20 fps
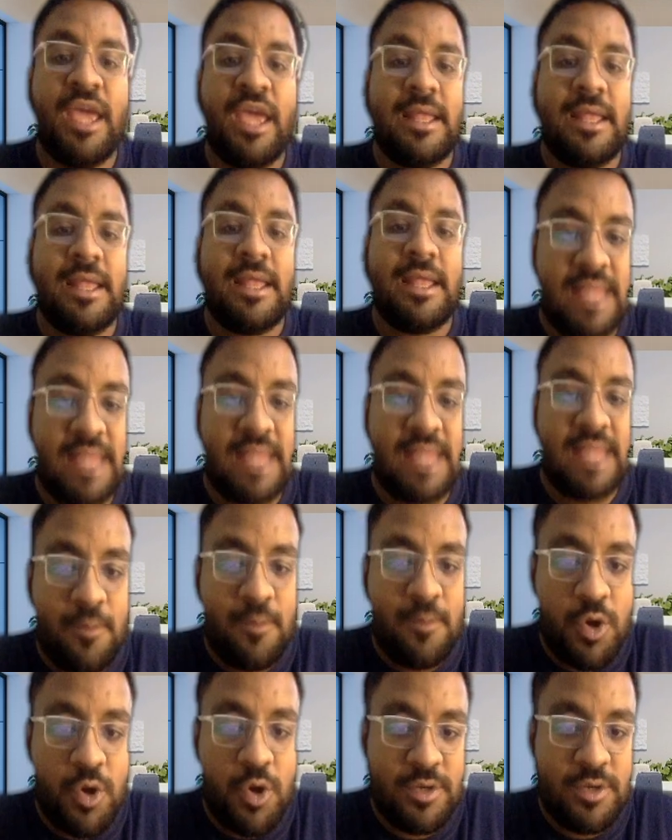then
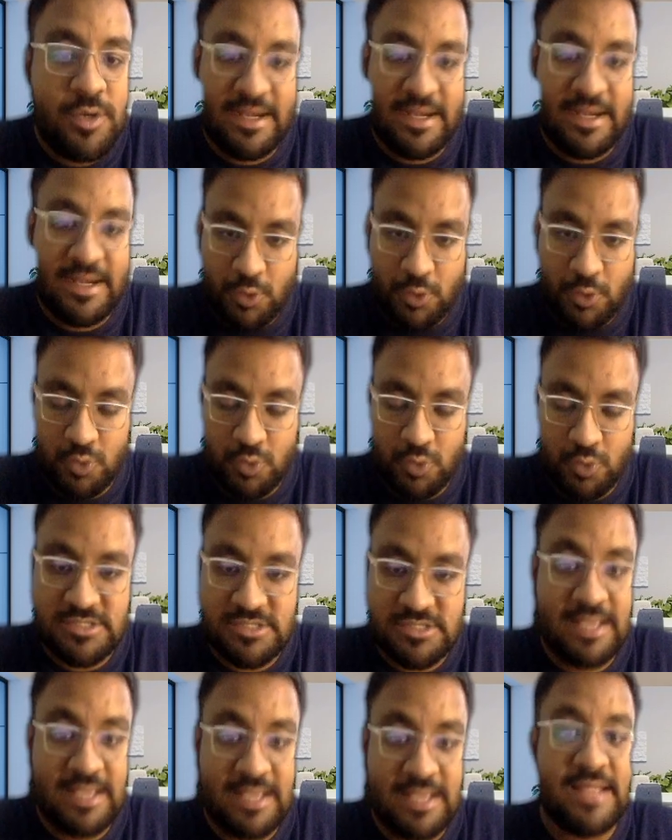what you need to do
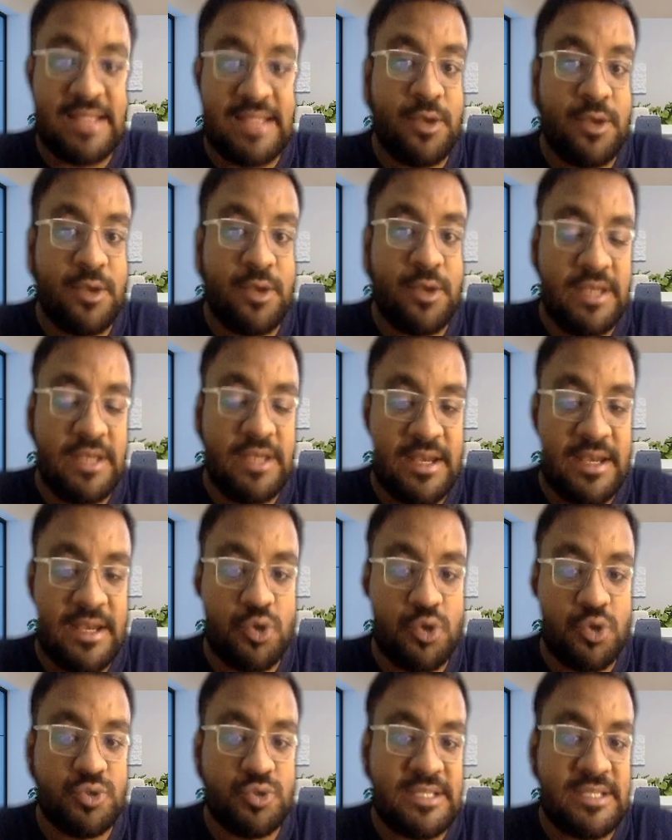is that you need to
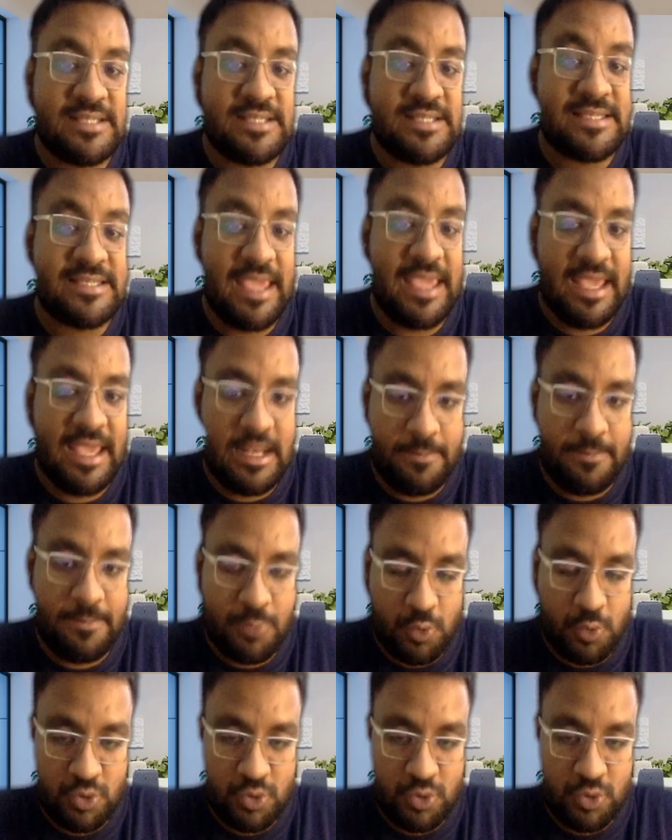use the scare
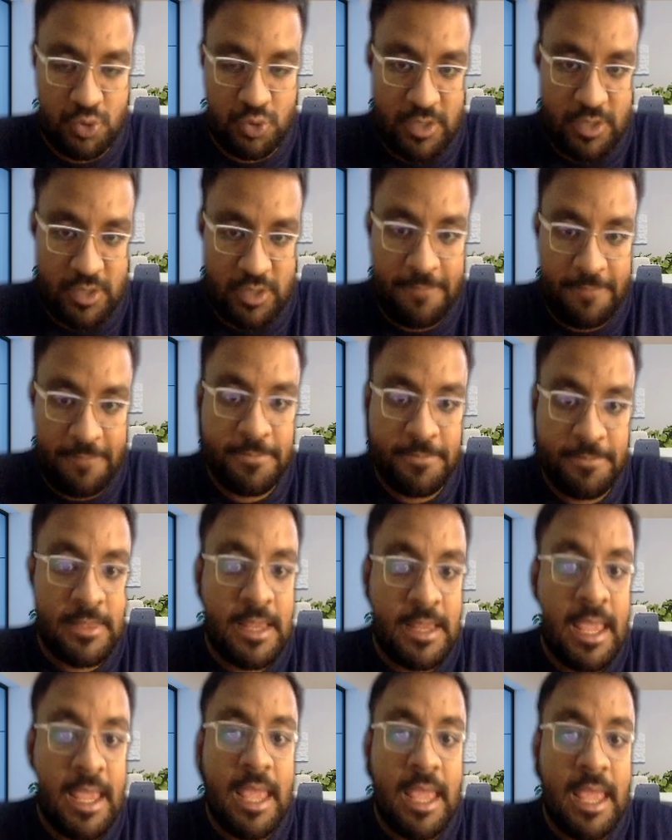approach. Okay,
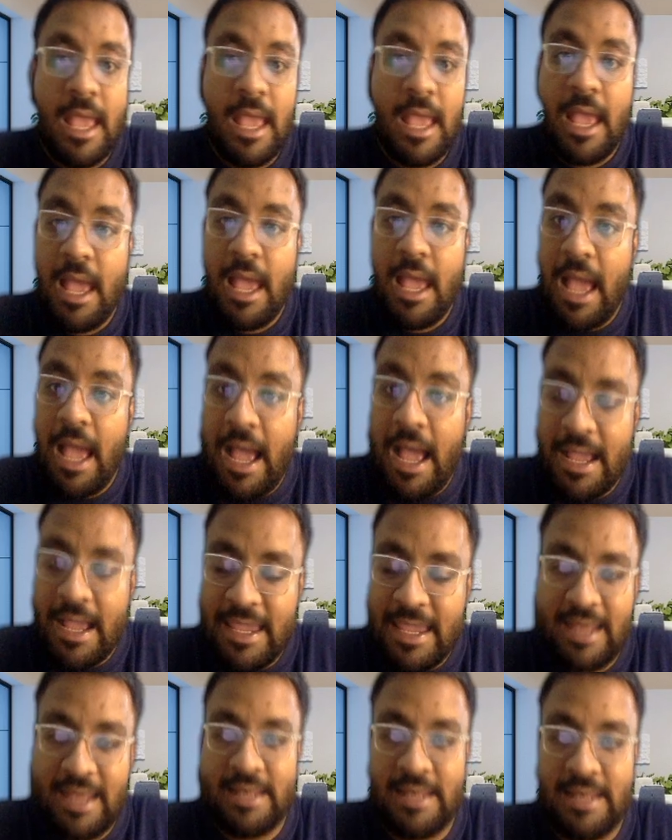
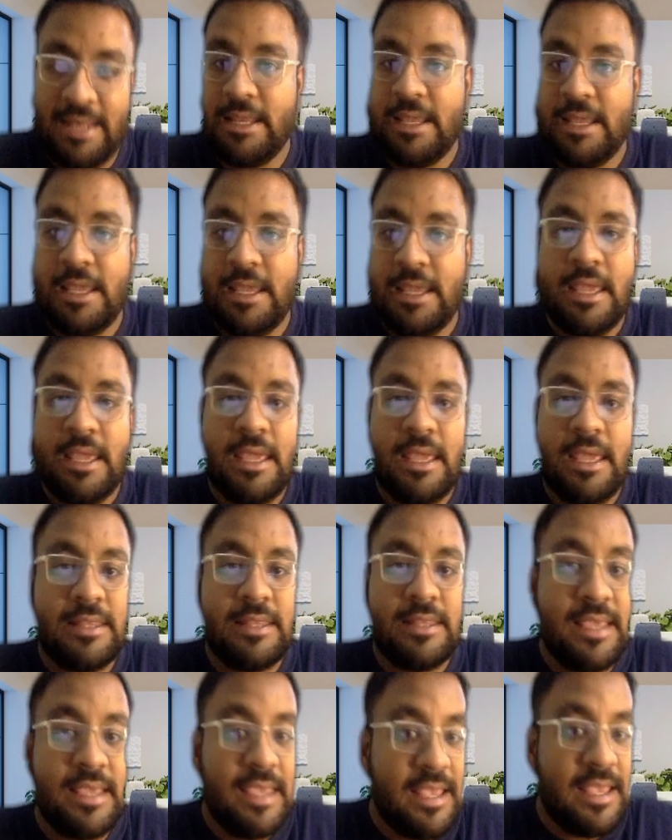again,
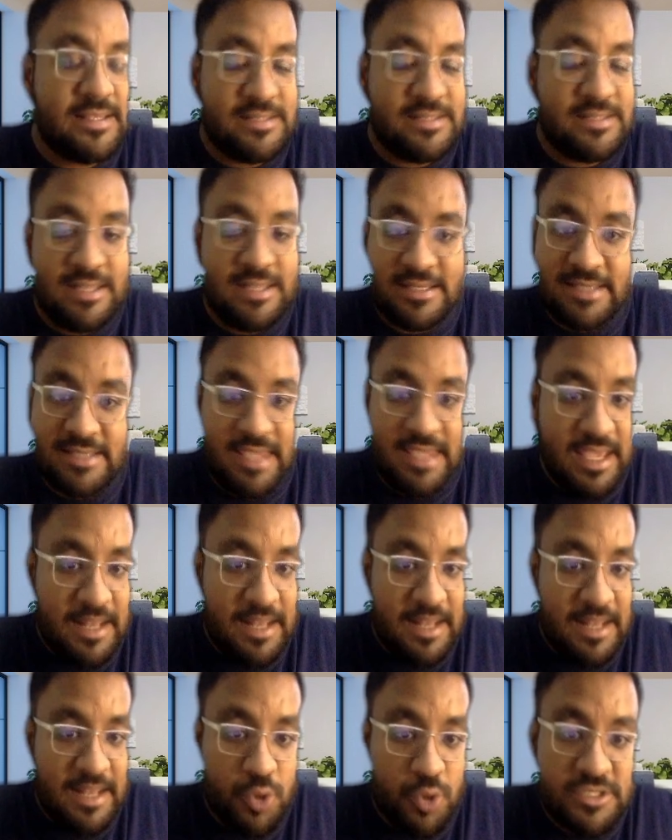the scare
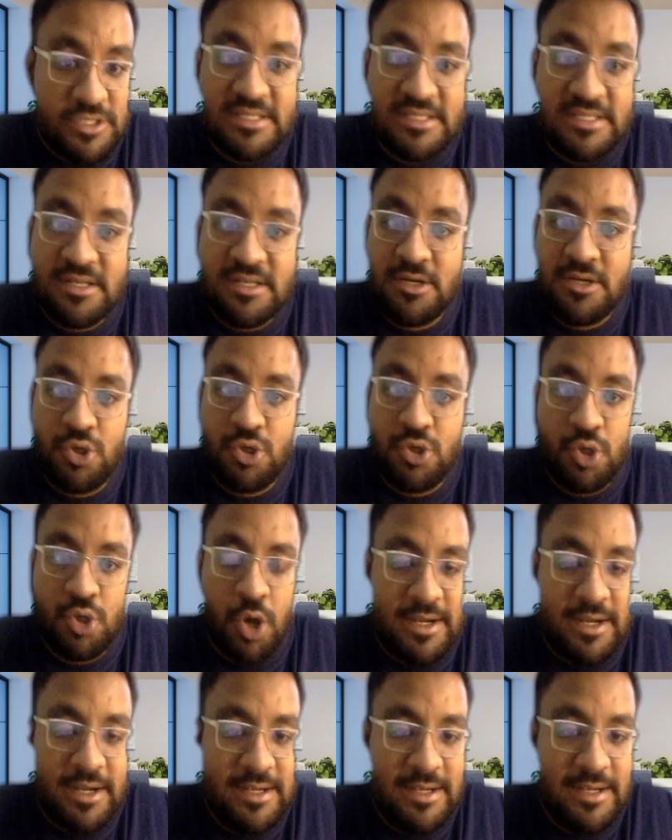approach is
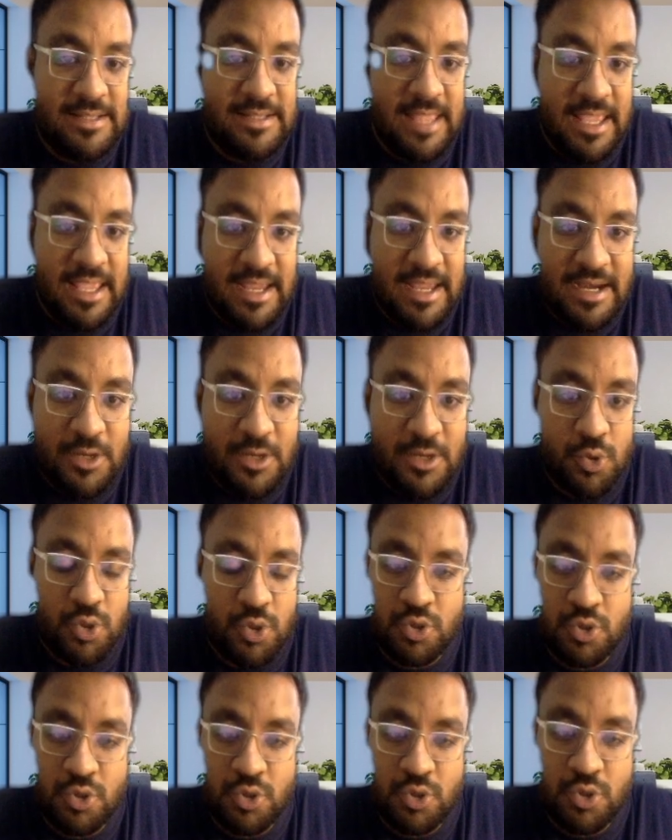not there
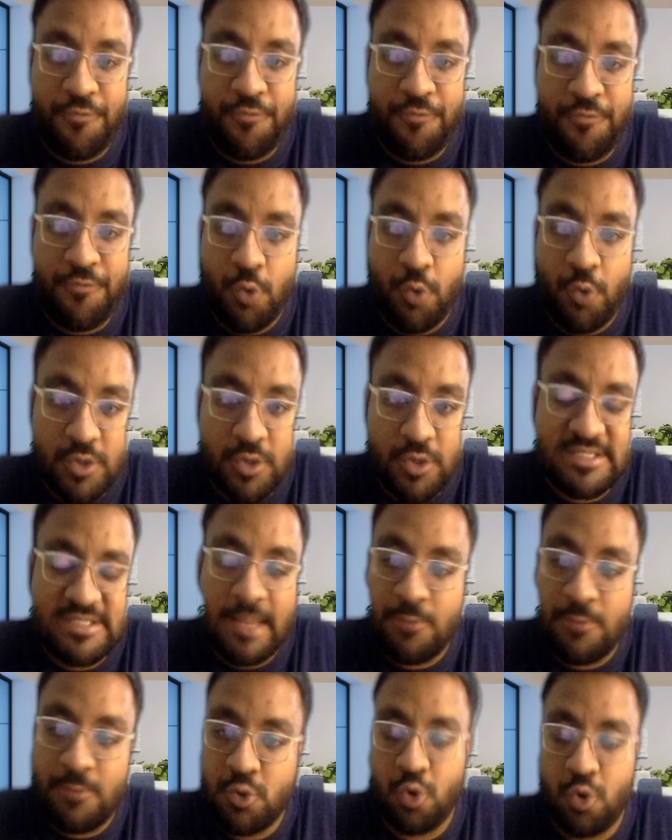to force
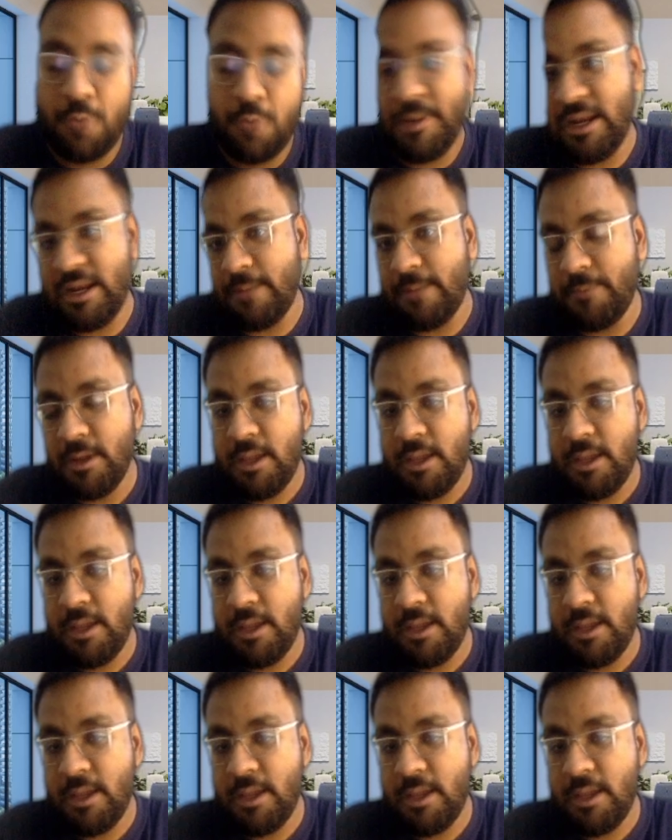them to open up.